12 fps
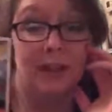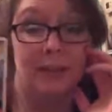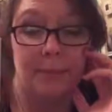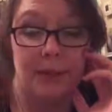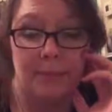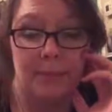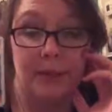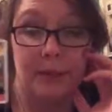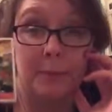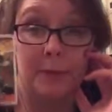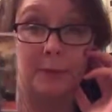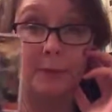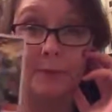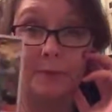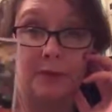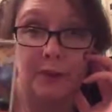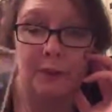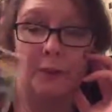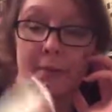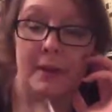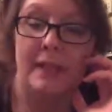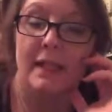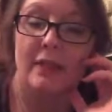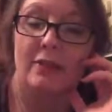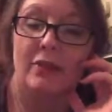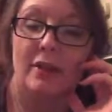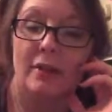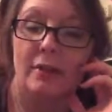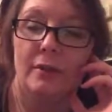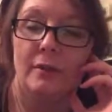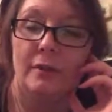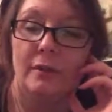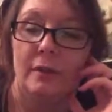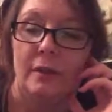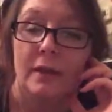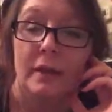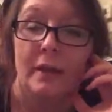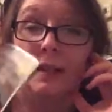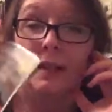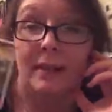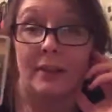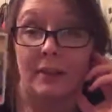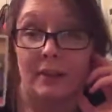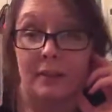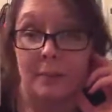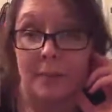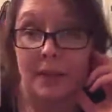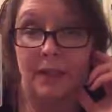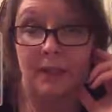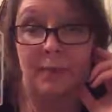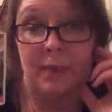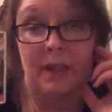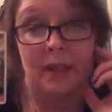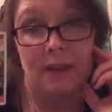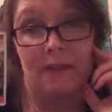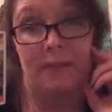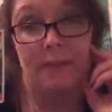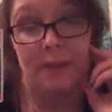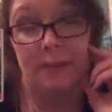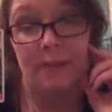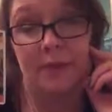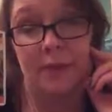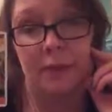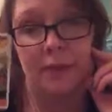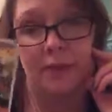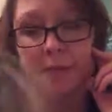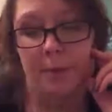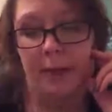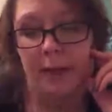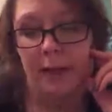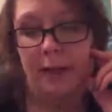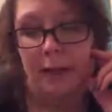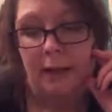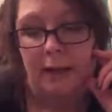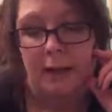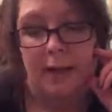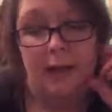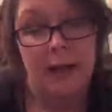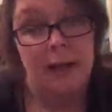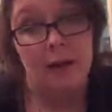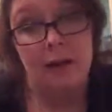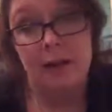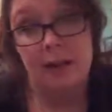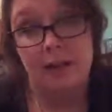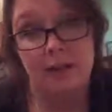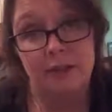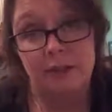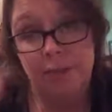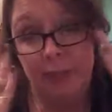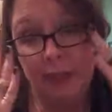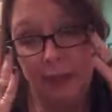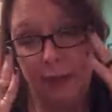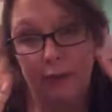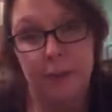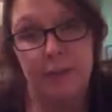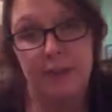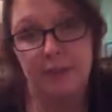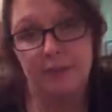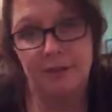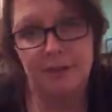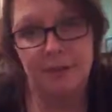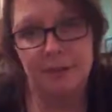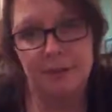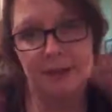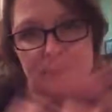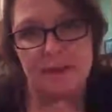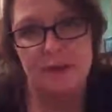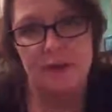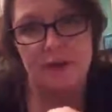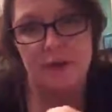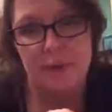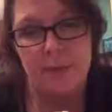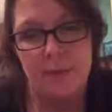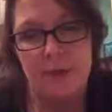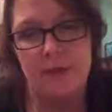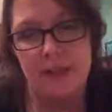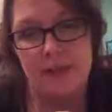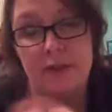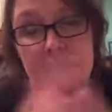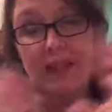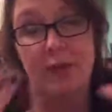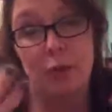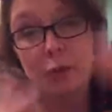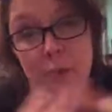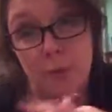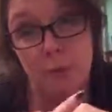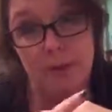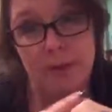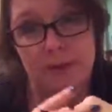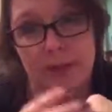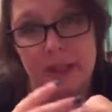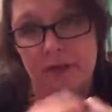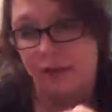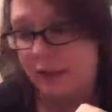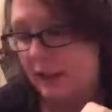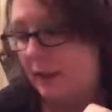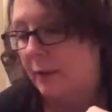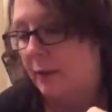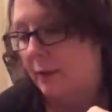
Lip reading: like blaming other people for your money issues. It can also mean you being flimsy with your money. It could just be normal life circumstances too, but you need to take hold of that shit and